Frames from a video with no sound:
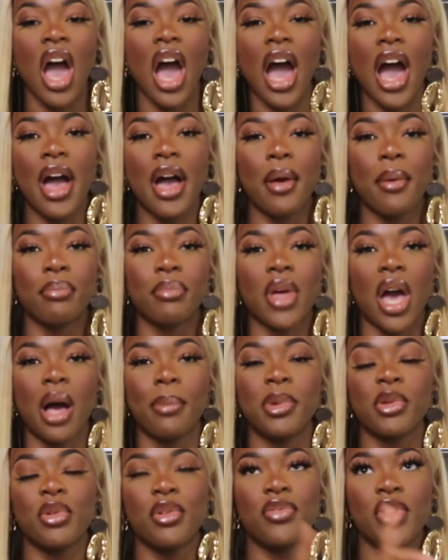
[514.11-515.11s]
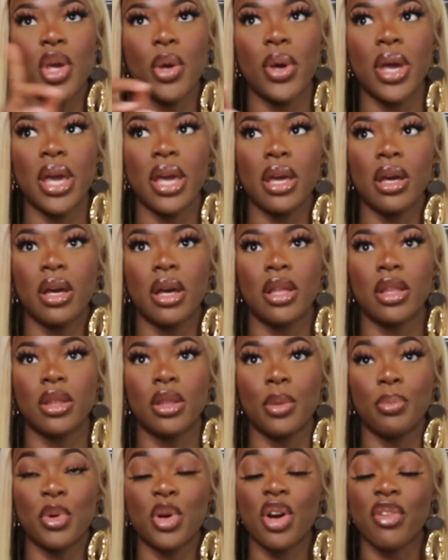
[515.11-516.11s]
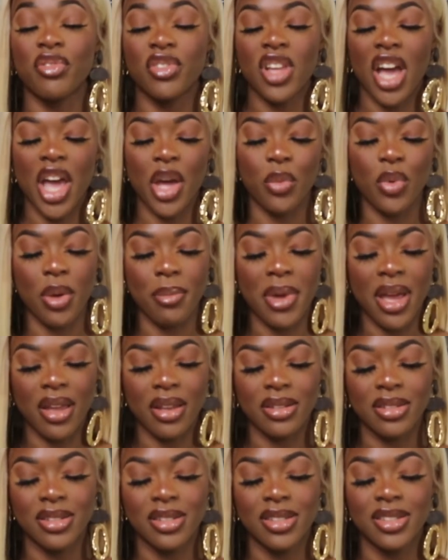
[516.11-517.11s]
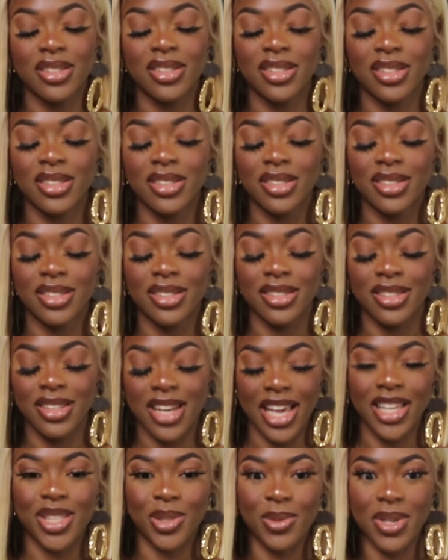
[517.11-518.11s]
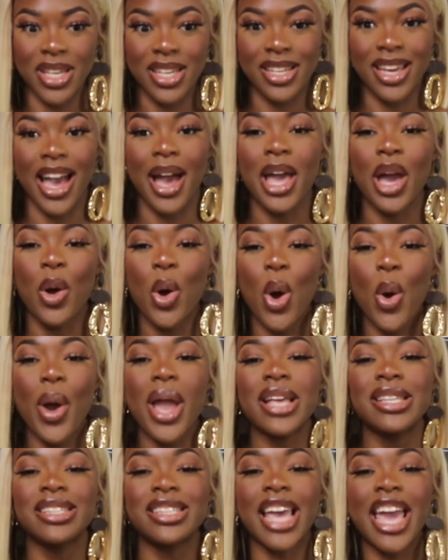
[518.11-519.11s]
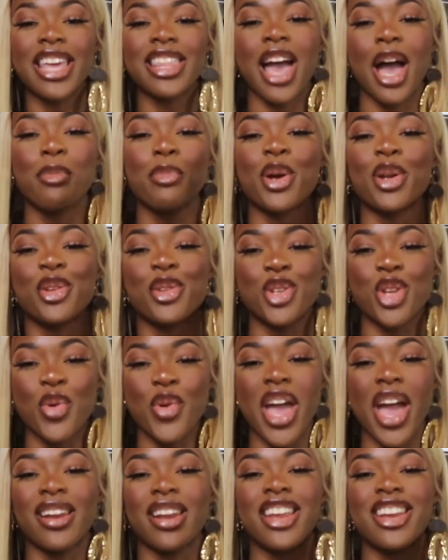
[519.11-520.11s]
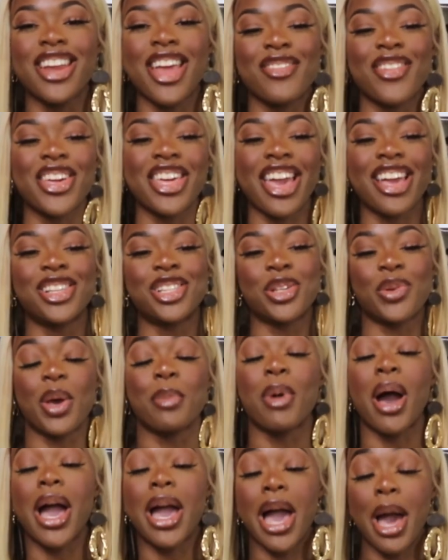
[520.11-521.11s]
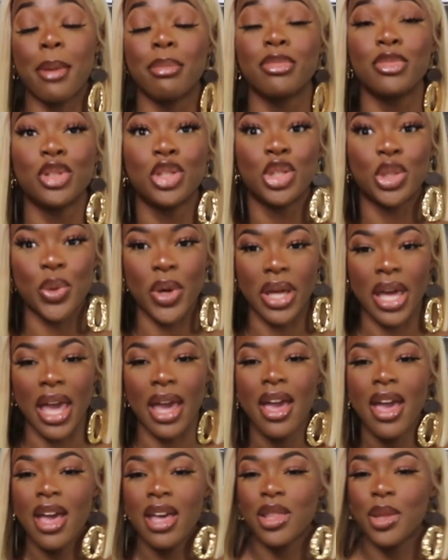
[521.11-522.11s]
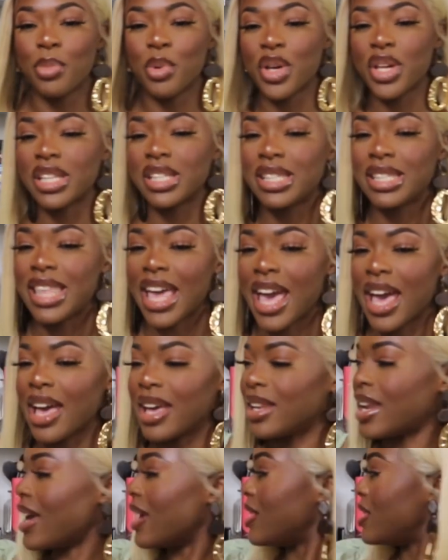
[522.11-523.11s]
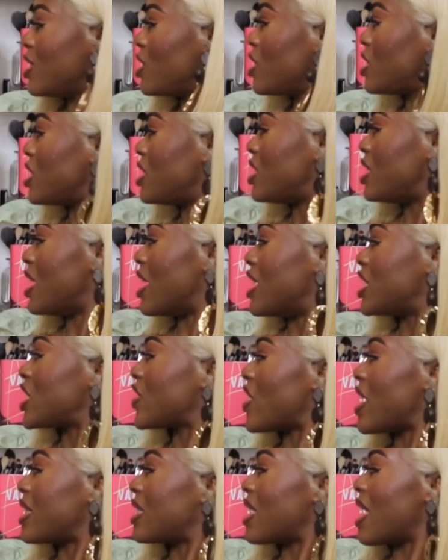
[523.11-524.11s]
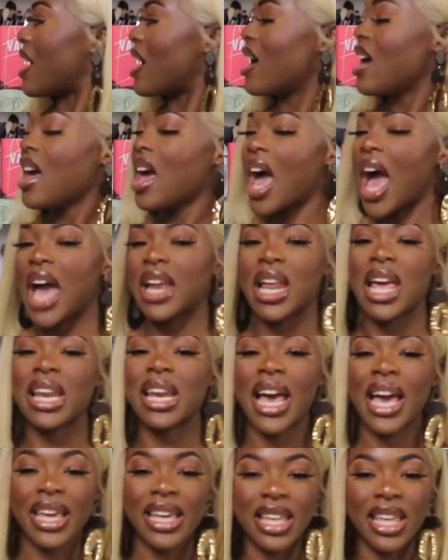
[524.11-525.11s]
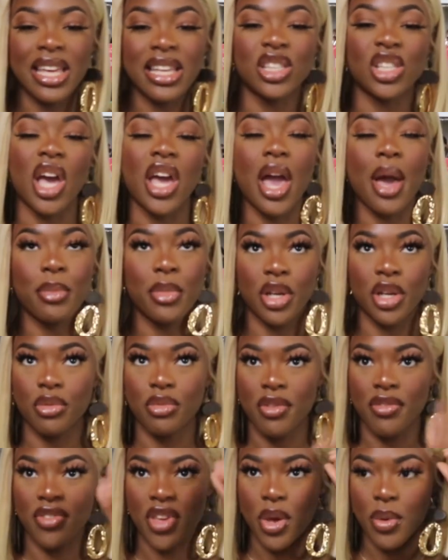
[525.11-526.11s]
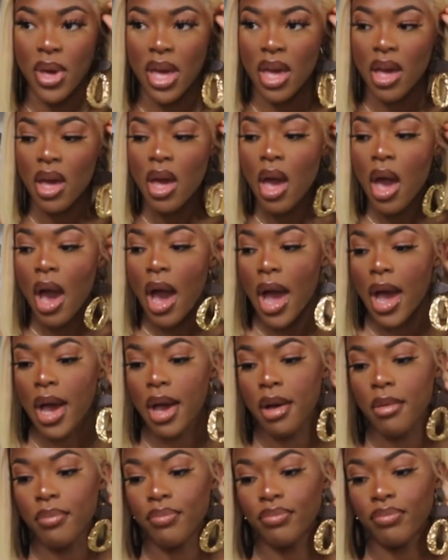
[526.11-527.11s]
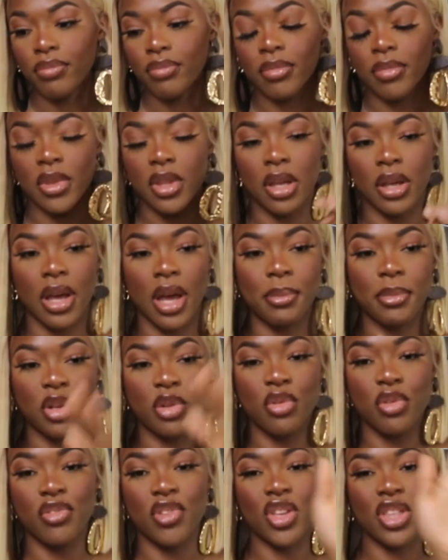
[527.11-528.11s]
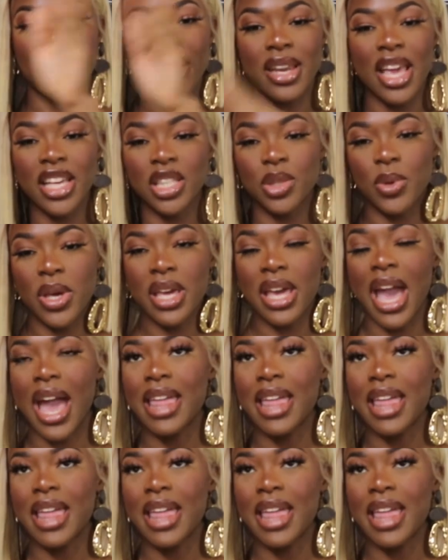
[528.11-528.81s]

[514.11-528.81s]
I'll be reviewing the Book of Night Women next week. I always say that I'm going to do it and I never get to it, but I am doing it. The book is there. Like, you should see it. It's right there. And I like it. So I am going to review it. I'm going to review that next week.